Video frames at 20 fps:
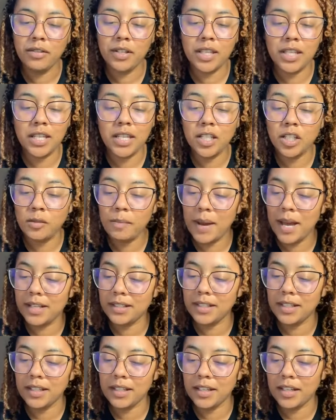With each
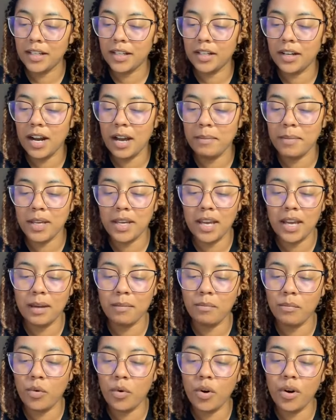passing year, I
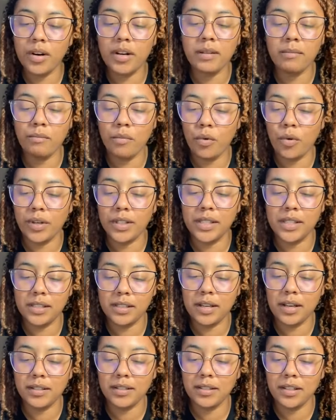became more and more
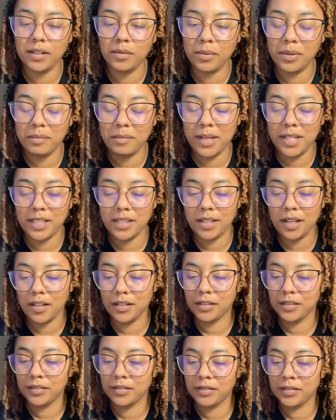disgusted with
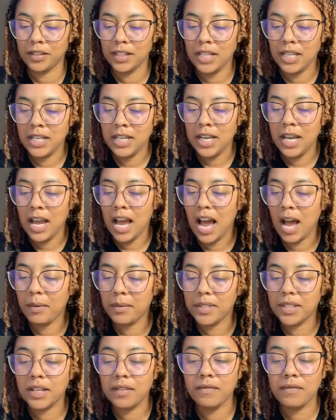myself. I
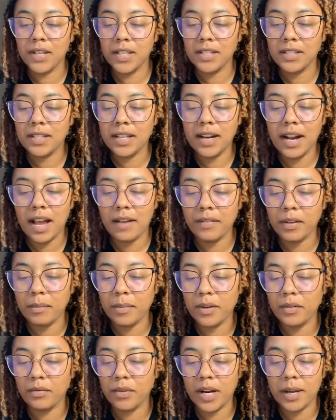was convinced that having
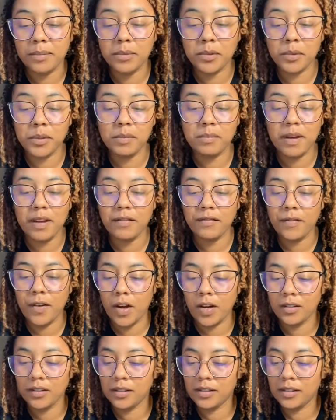been raped was my
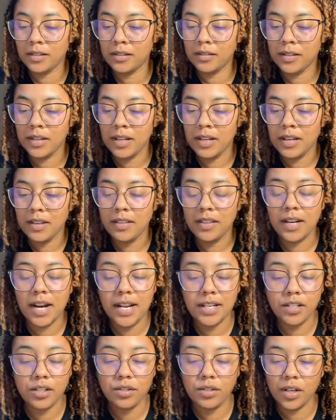fault, that
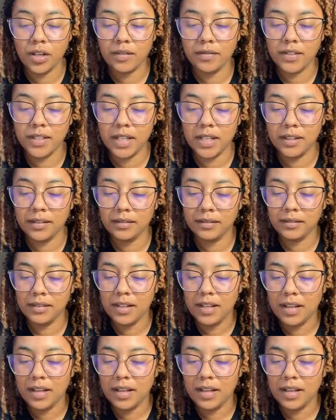I deserved it,